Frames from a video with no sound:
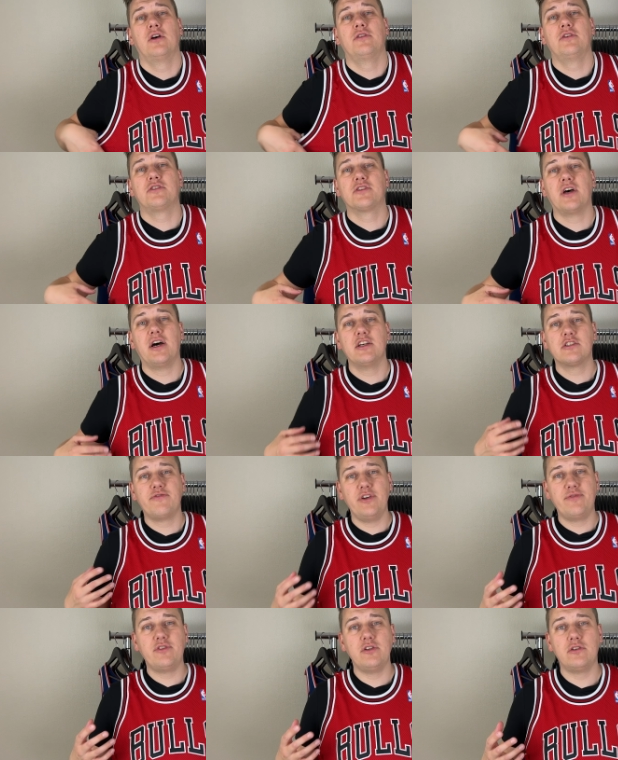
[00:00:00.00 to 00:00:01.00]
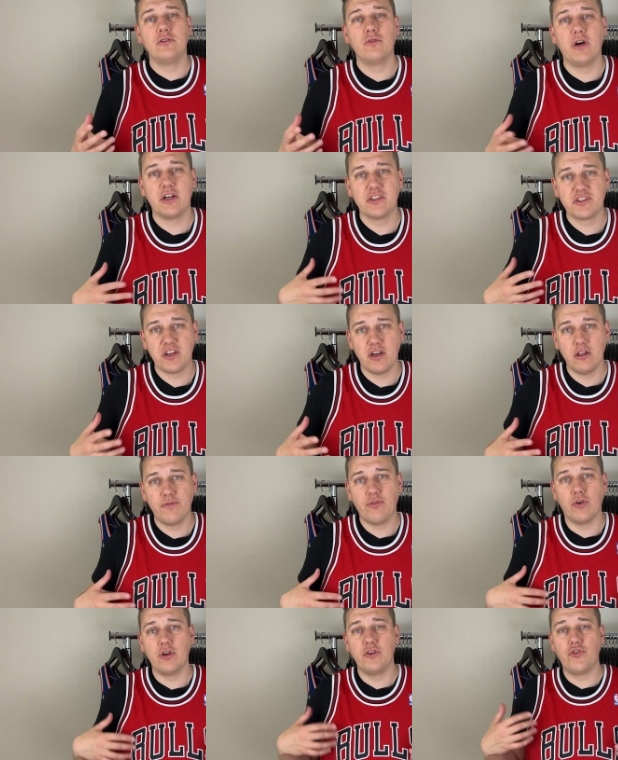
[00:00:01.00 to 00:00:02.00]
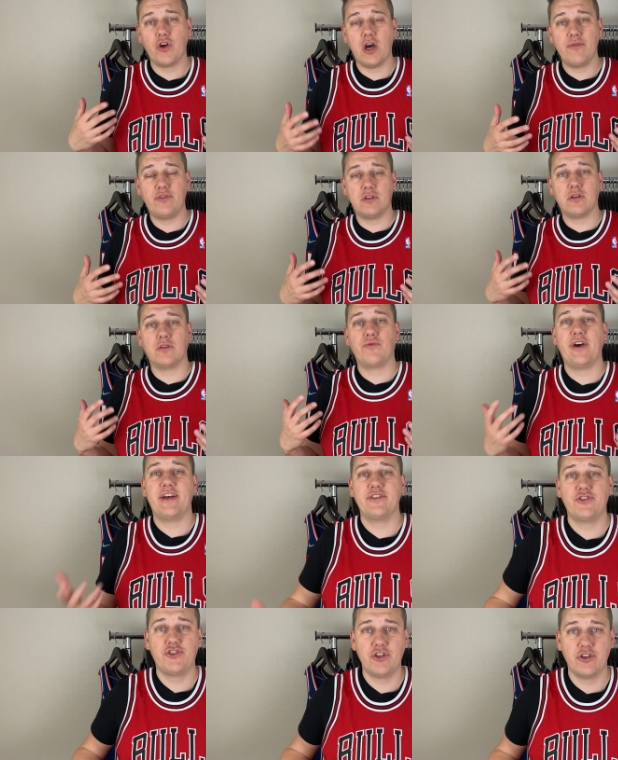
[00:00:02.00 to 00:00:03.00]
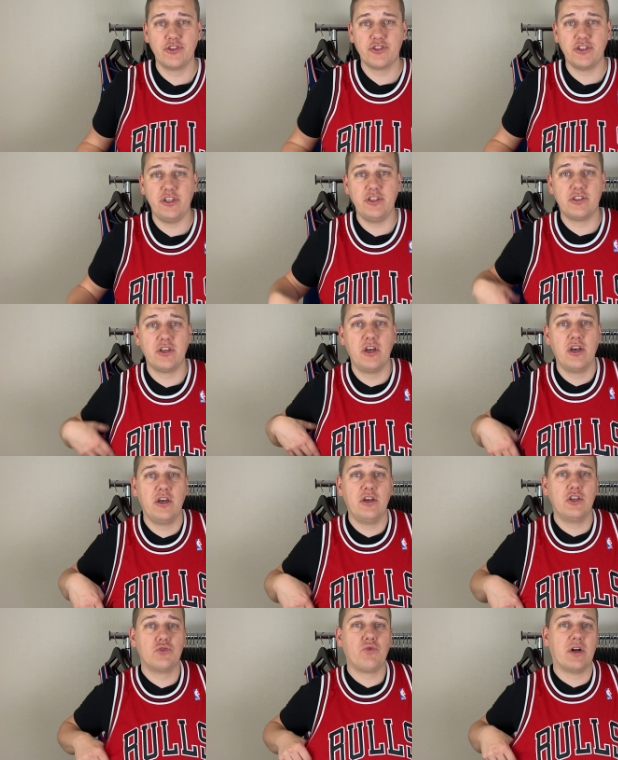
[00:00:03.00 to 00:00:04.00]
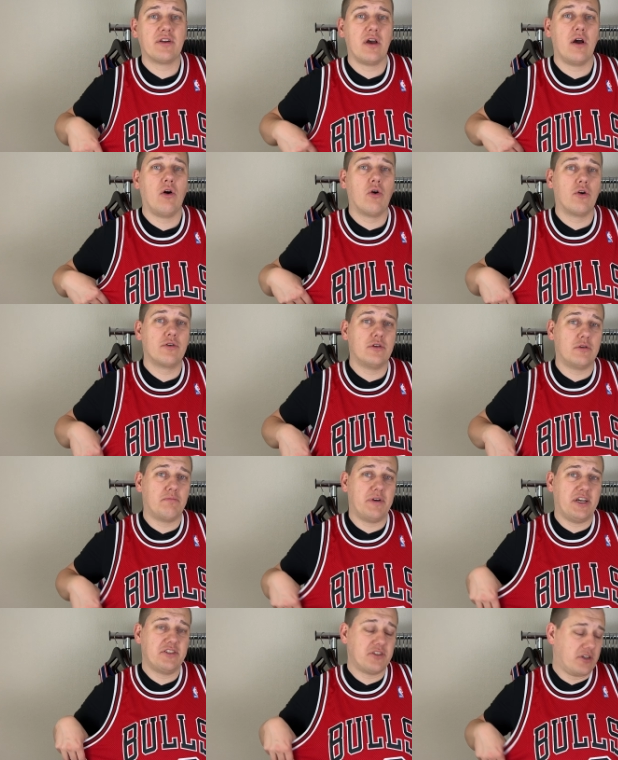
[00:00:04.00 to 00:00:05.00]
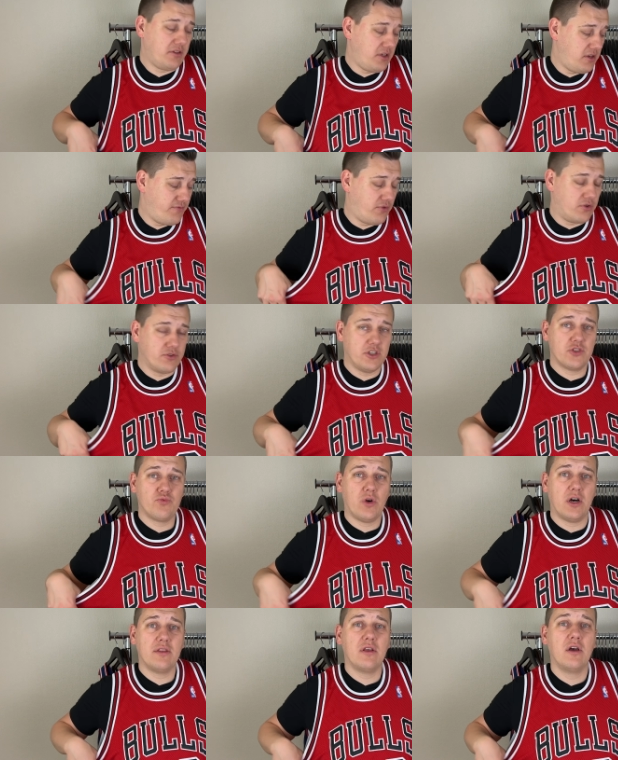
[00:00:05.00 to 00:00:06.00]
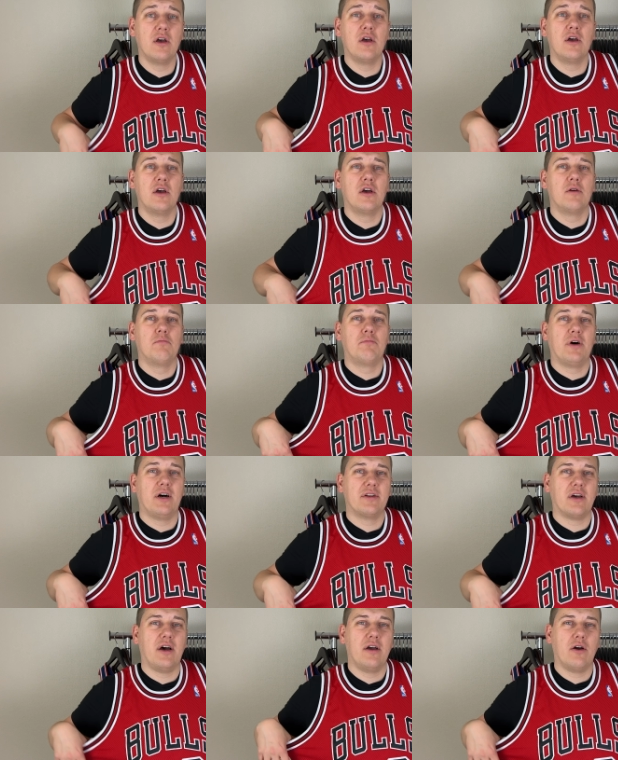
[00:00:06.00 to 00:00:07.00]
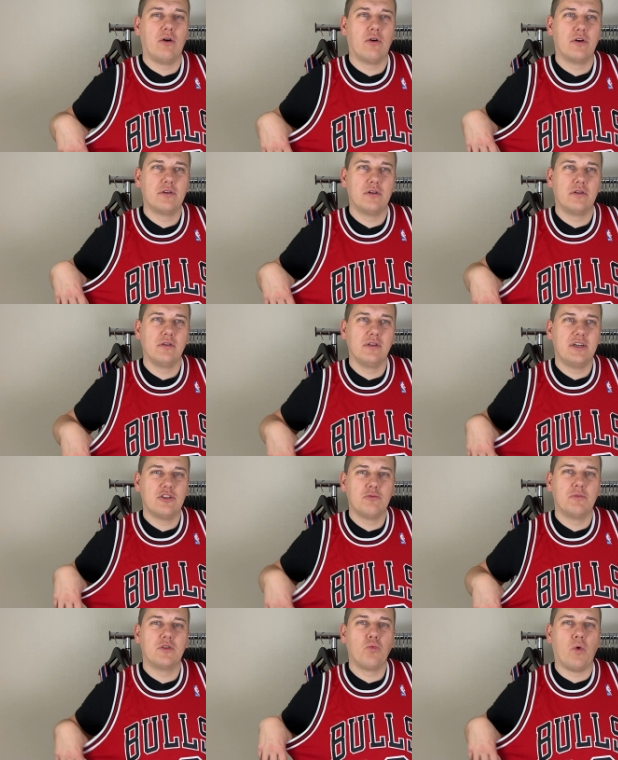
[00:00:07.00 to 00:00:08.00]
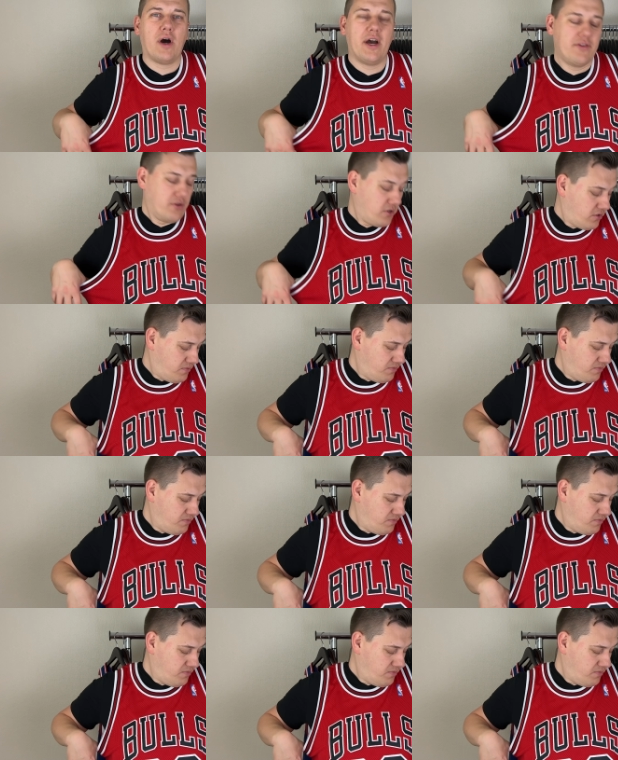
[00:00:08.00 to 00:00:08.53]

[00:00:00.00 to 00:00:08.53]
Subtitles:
the size 52XL for a dry fit advanced jerseys is what I ordered basically for this one. But I ordered a little bit wider.